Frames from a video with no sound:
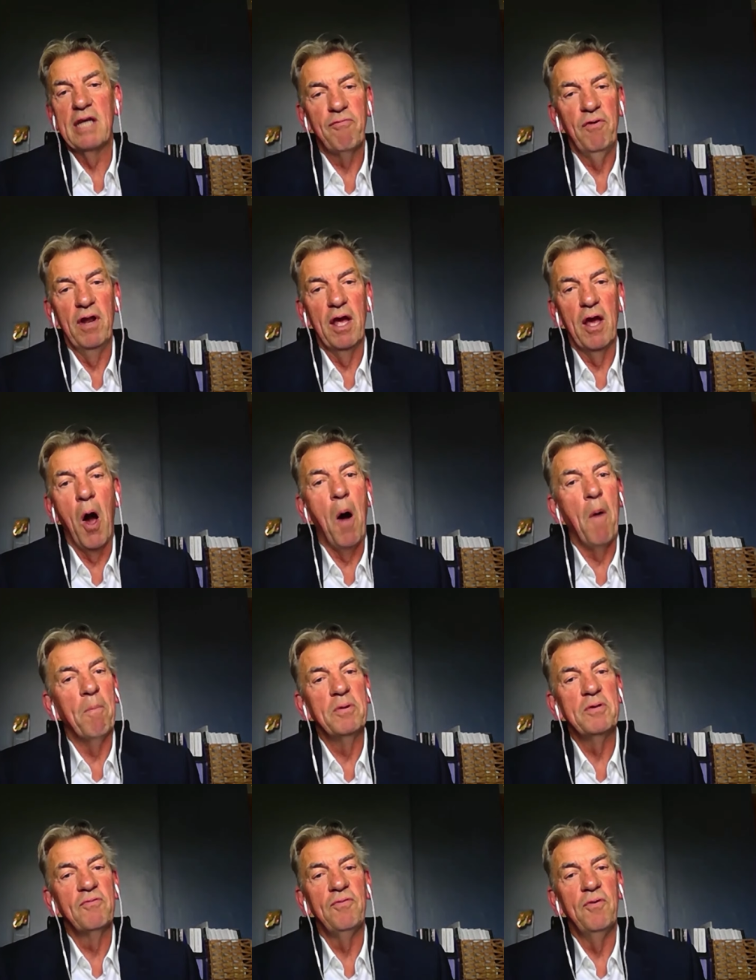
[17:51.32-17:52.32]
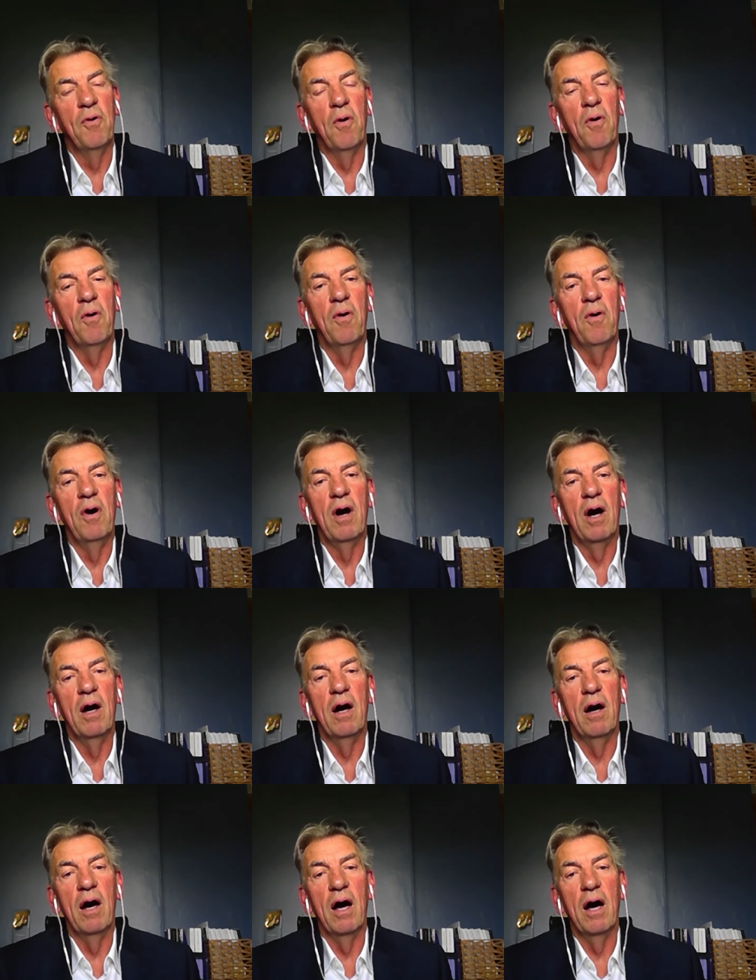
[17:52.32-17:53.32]
definitely opt for
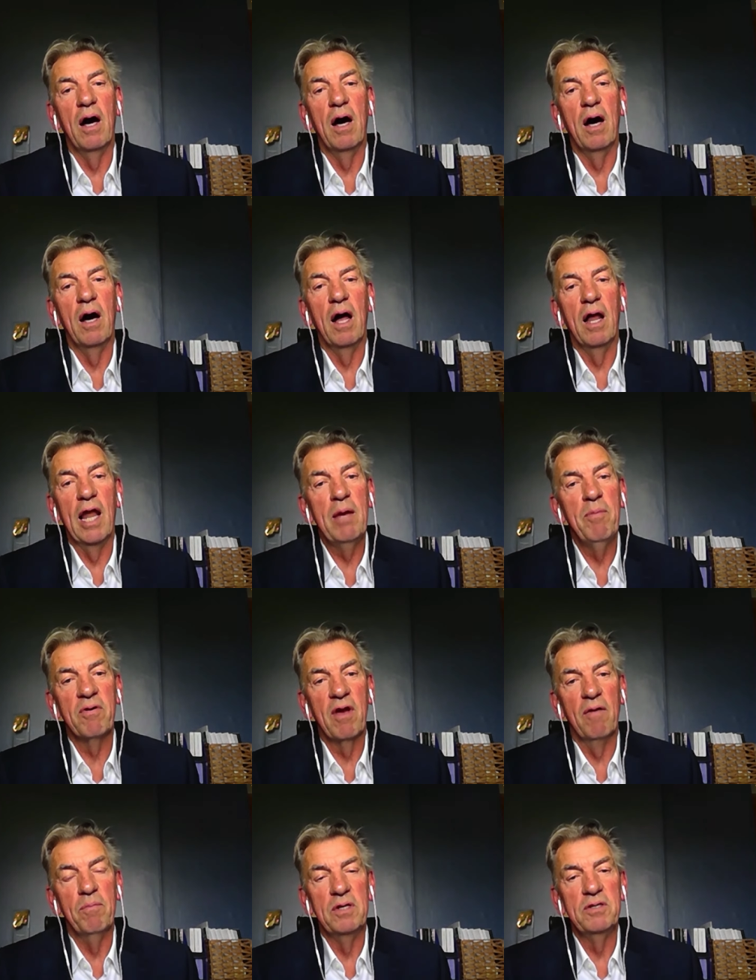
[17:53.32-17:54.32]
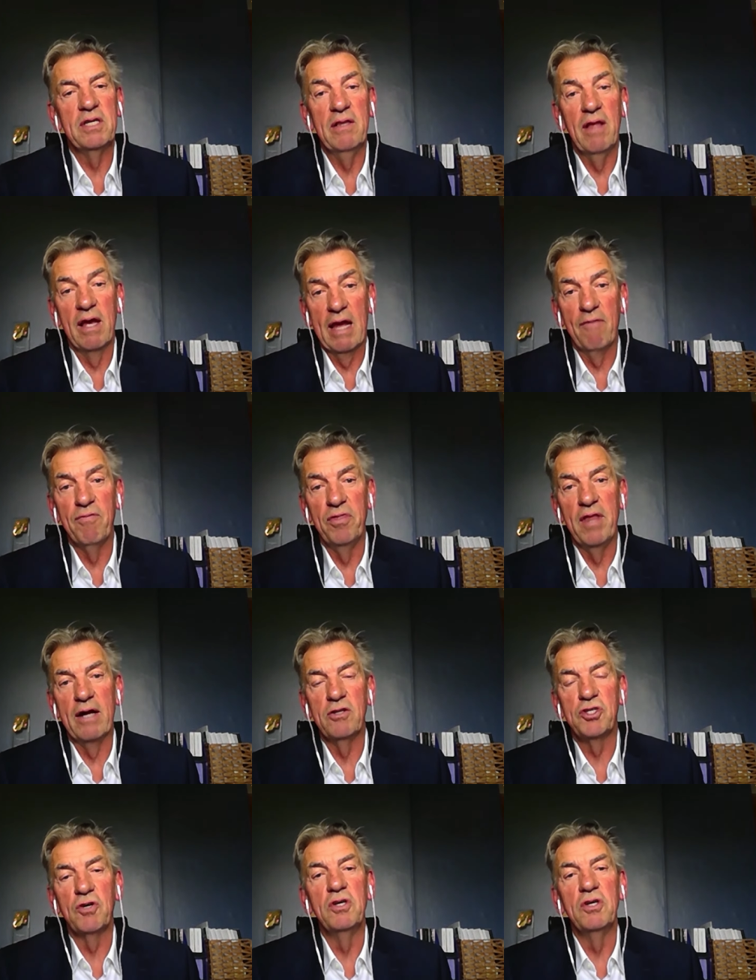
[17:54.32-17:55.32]
a uh, Labour government in, given that
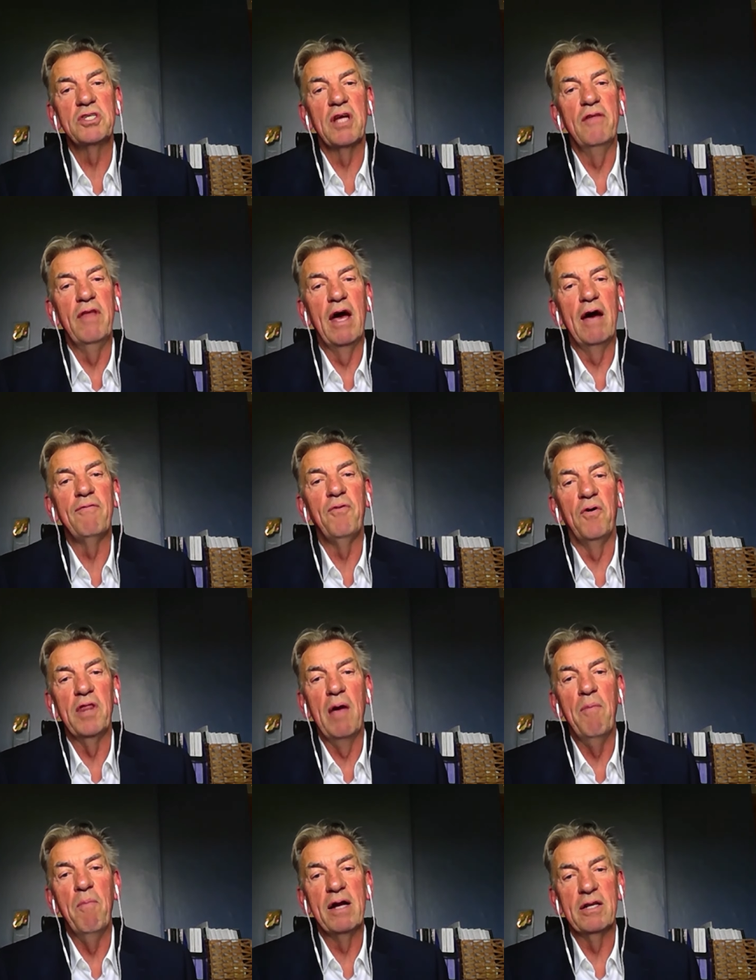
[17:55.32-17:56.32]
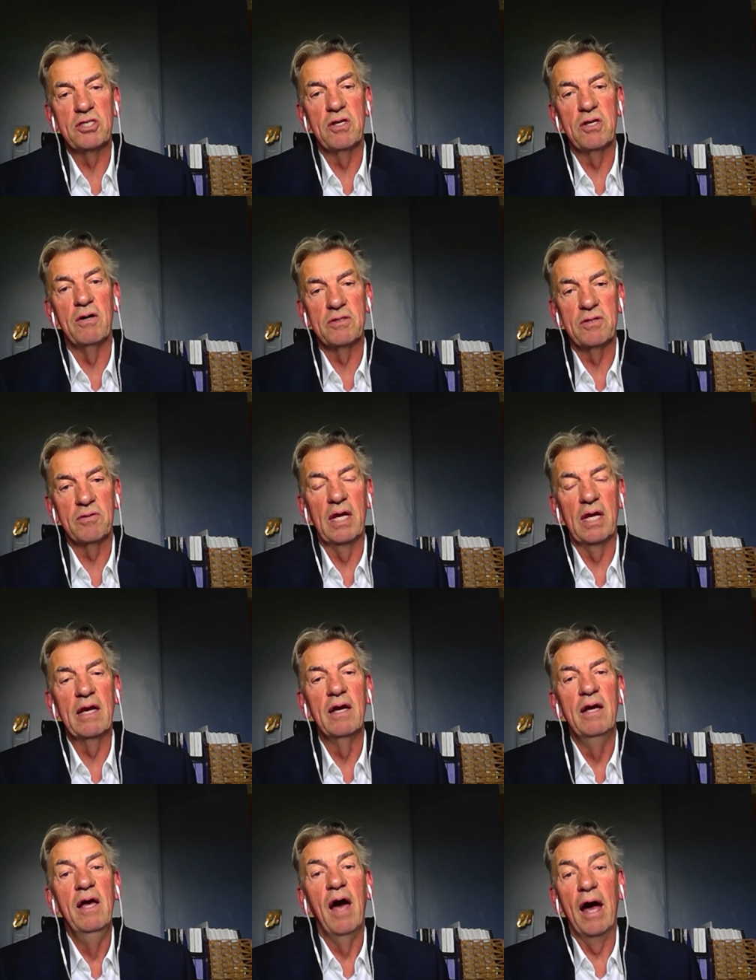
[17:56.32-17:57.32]
choice, and therefore they might start to think,
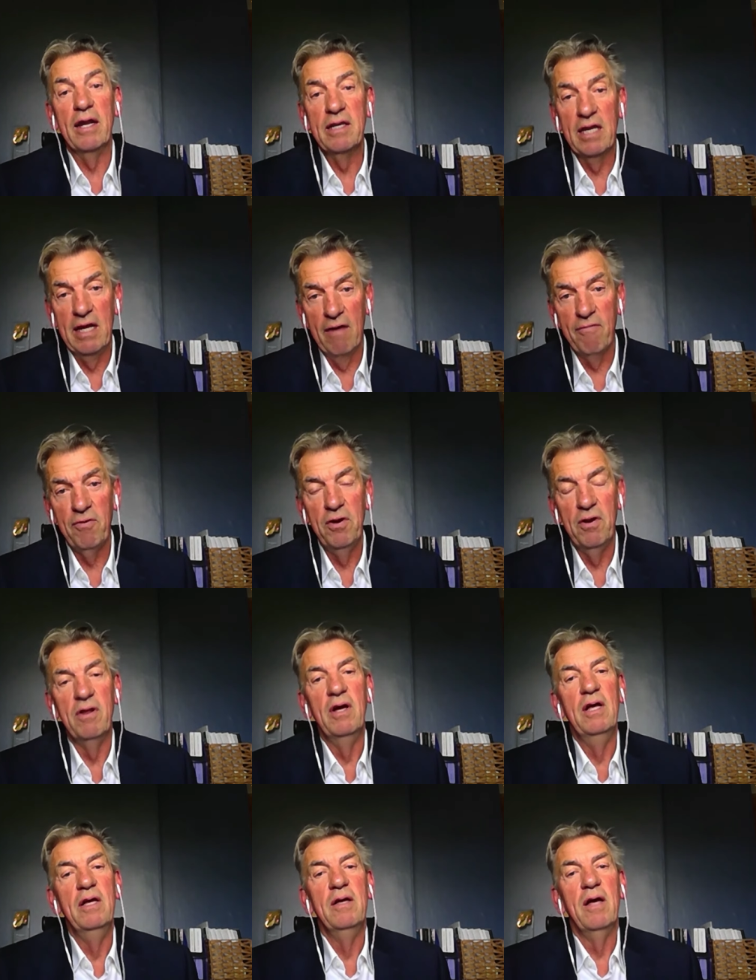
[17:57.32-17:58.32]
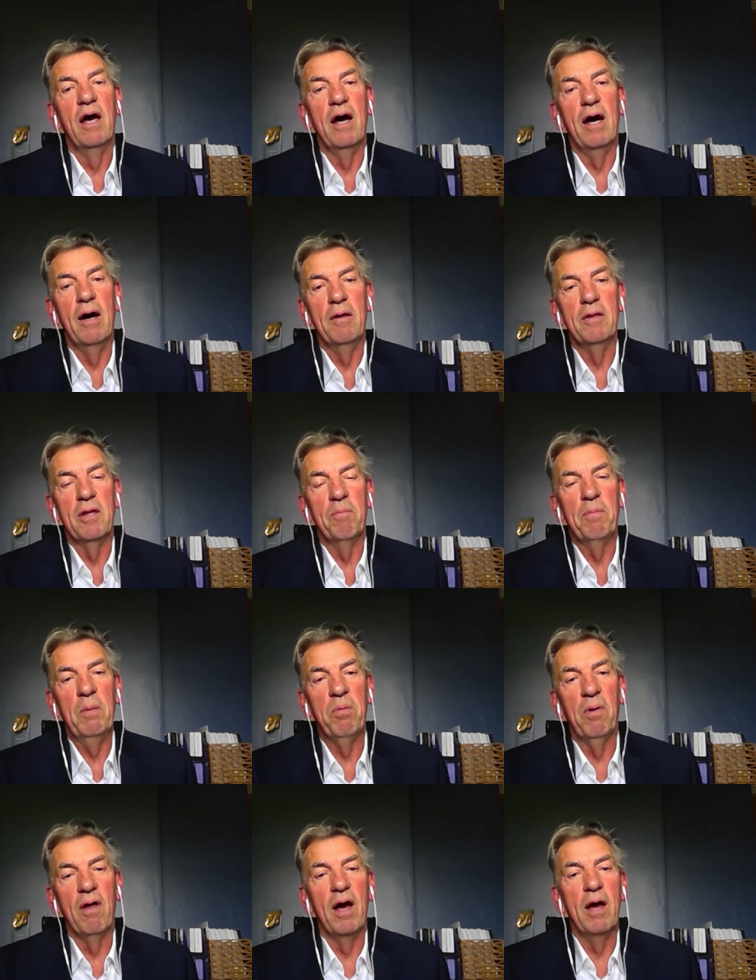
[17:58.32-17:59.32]
and given uh, that
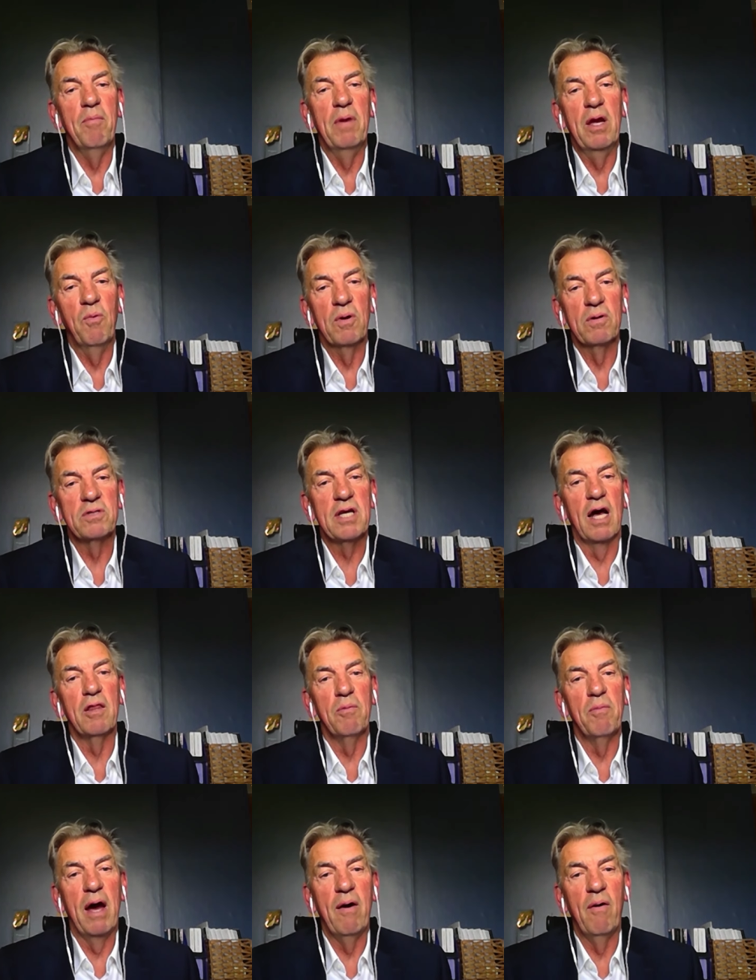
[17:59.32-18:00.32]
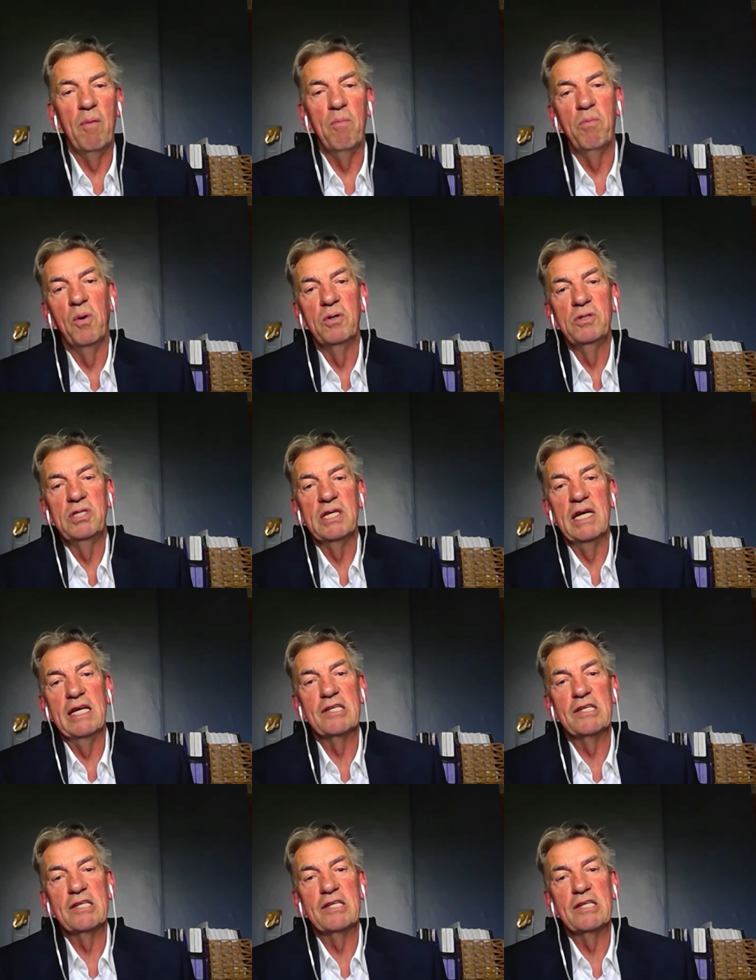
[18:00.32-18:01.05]
people like me will tell them how important it